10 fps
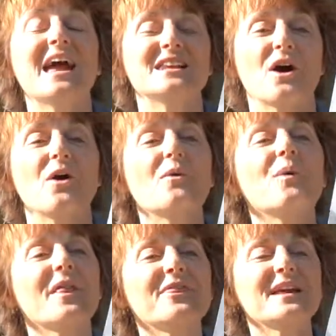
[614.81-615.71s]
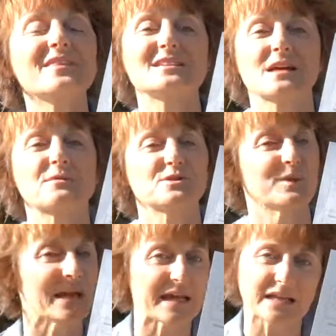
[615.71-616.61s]
Now, one thing in the summer is we
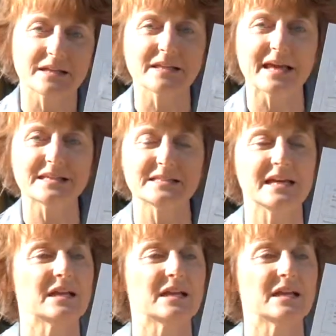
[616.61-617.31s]
can get a little lazy